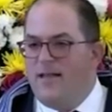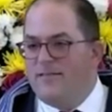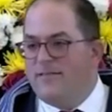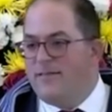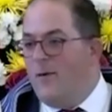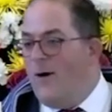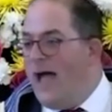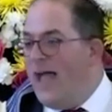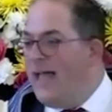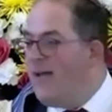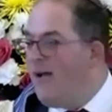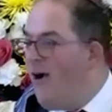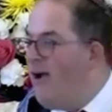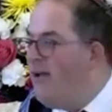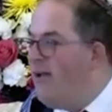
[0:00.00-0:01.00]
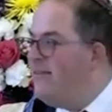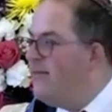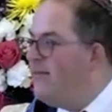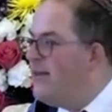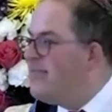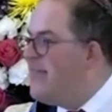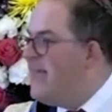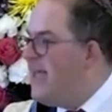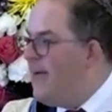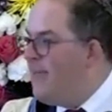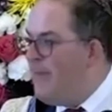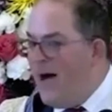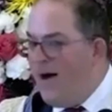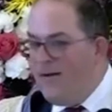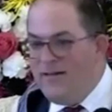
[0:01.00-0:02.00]
So I encourage you to think
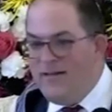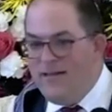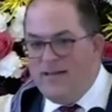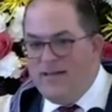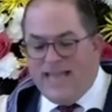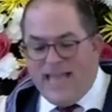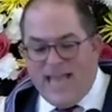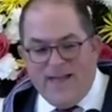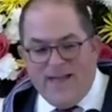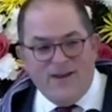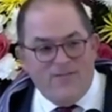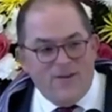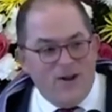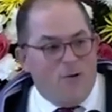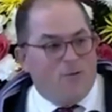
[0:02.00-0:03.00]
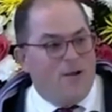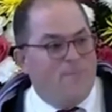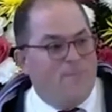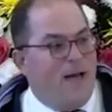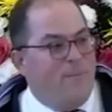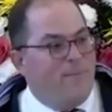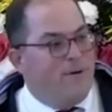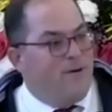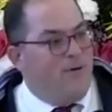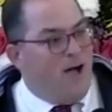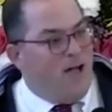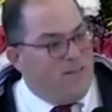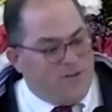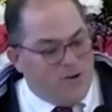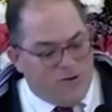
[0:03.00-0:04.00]
about, even if you don't remember
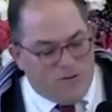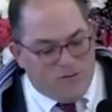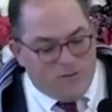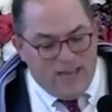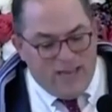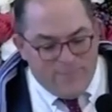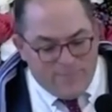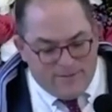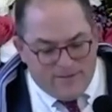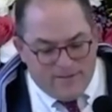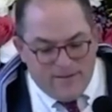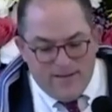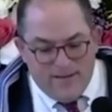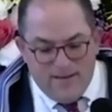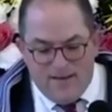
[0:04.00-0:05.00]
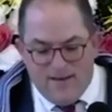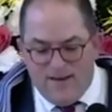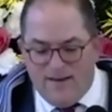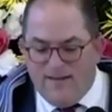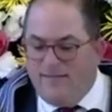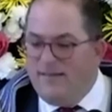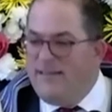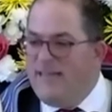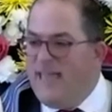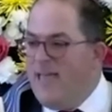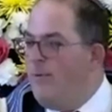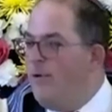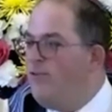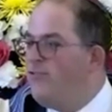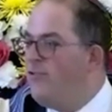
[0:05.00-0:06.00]
all of your dreams, to
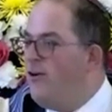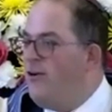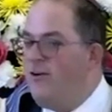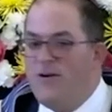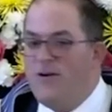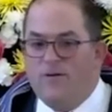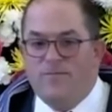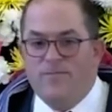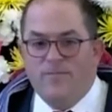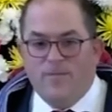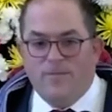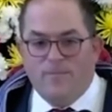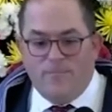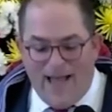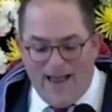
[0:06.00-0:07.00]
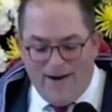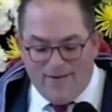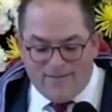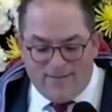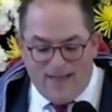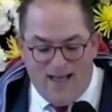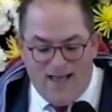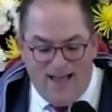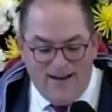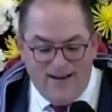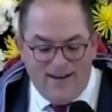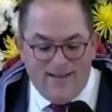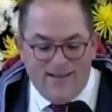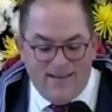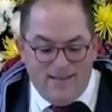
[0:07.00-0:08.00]
keep a journal by your side.
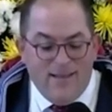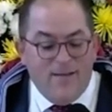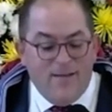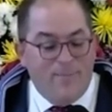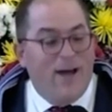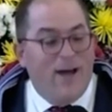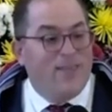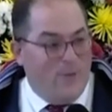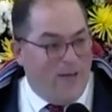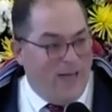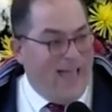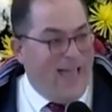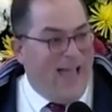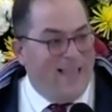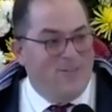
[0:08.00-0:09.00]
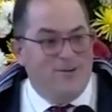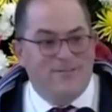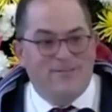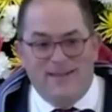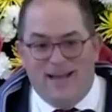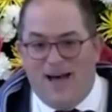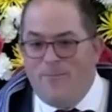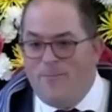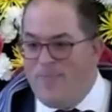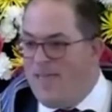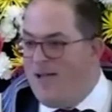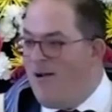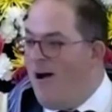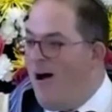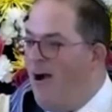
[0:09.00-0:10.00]
By the way, I looked it up.
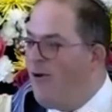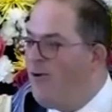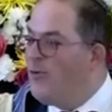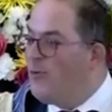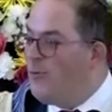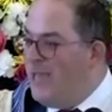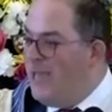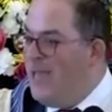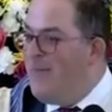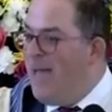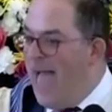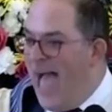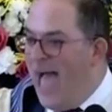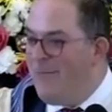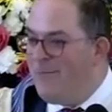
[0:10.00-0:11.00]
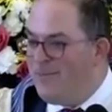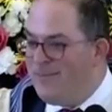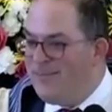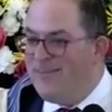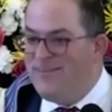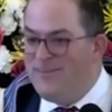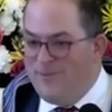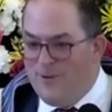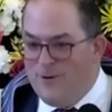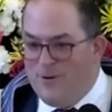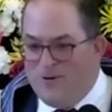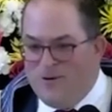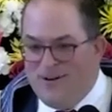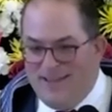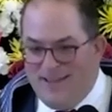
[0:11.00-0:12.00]
There are dream apps
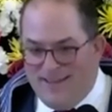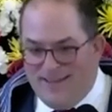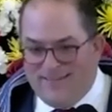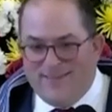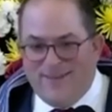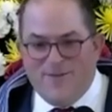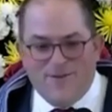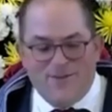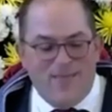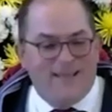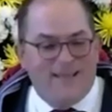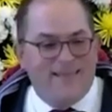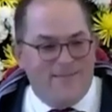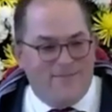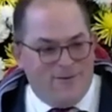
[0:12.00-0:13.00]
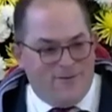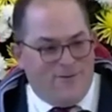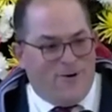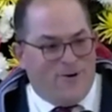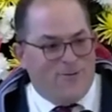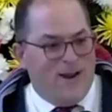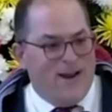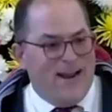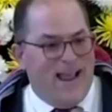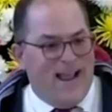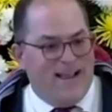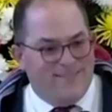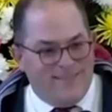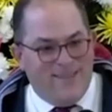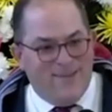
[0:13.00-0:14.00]
too. So if you'd like to have your phone right
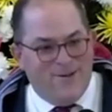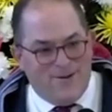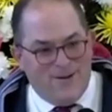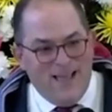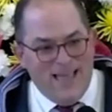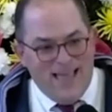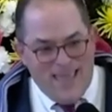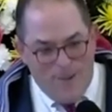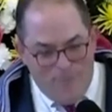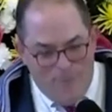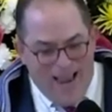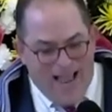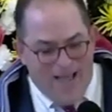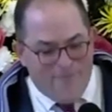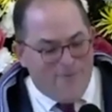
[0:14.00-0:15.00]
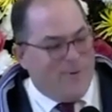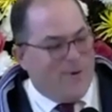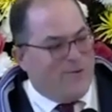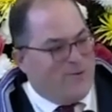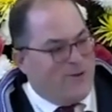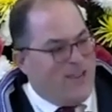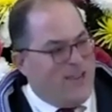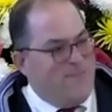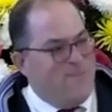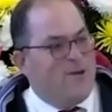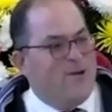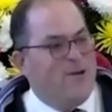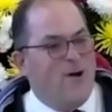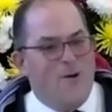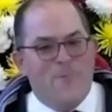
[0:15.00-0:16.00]
next to you, you wake up from a dream, you
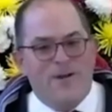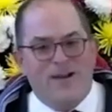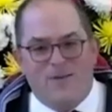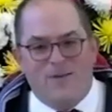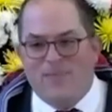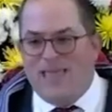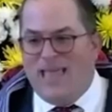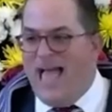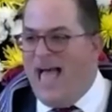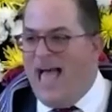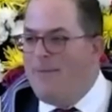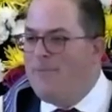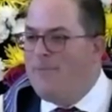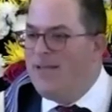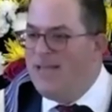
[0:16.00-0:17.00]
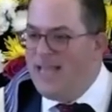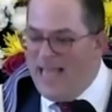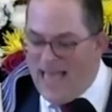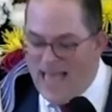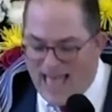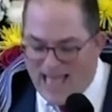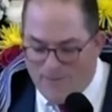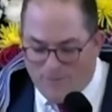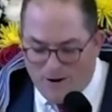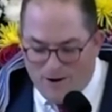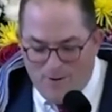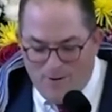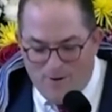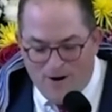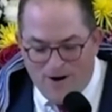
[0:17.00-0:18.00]
can open up the app and
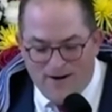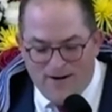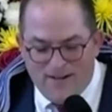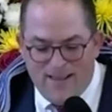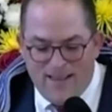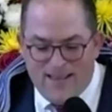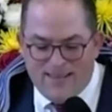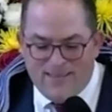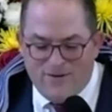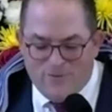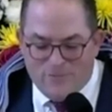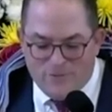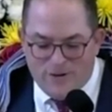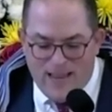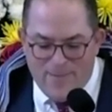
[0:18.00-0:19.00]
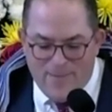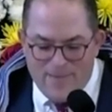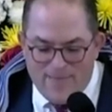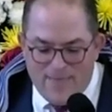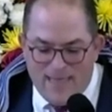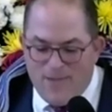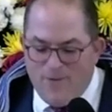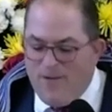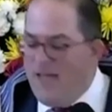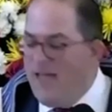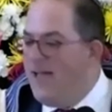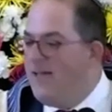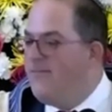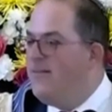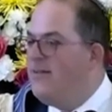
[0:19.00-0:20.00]
record the dream that you
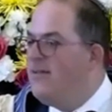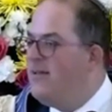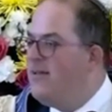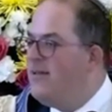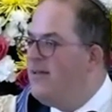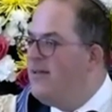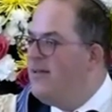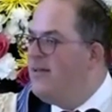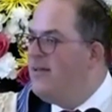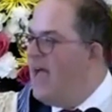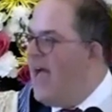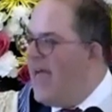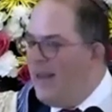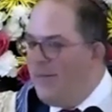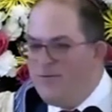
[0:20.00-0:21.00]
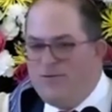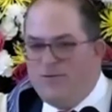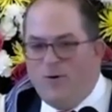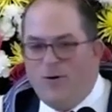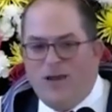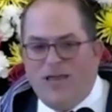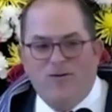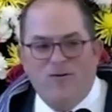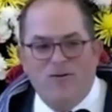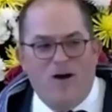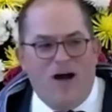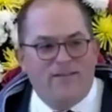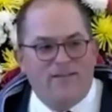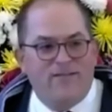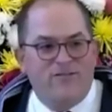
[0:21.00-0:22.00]
have. And I'm sure you can
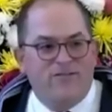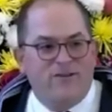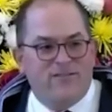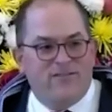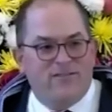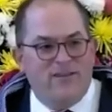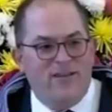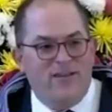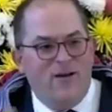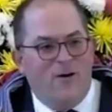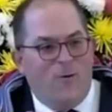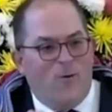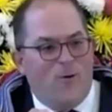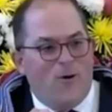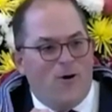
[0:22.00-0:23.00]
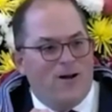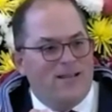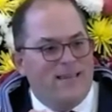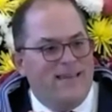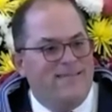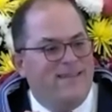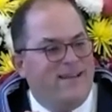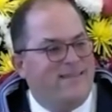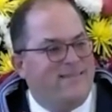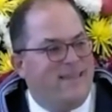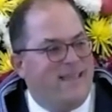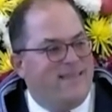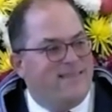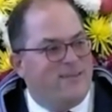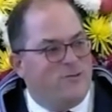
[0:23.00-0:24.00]
also just orally
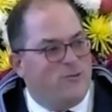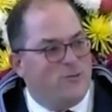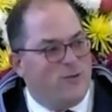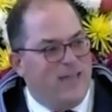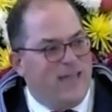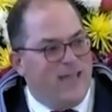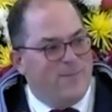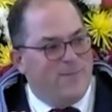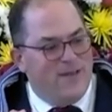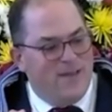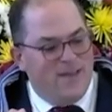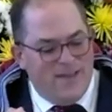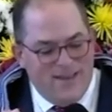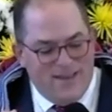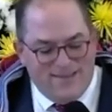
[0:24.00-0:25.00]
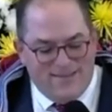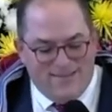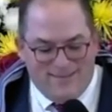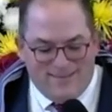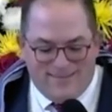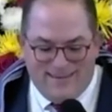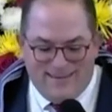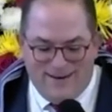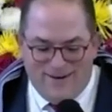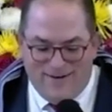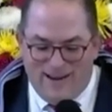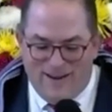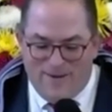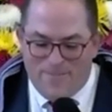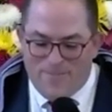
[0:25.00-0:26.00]
dictate the dream to
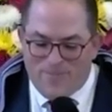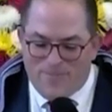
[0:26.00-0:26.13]
Siri.